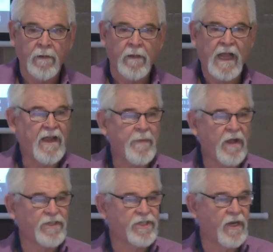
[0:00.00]
How come
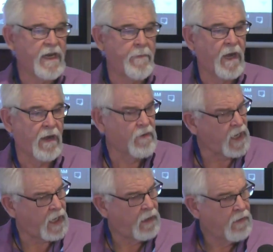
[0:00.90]
y'all just looking at me like,
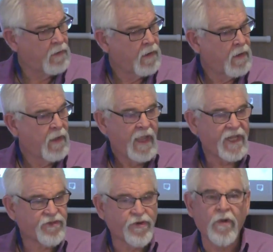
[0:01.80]
really?
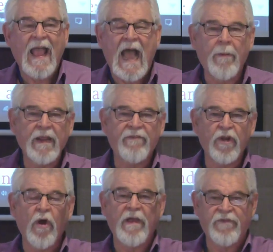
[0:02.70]
It's true. How many of you know if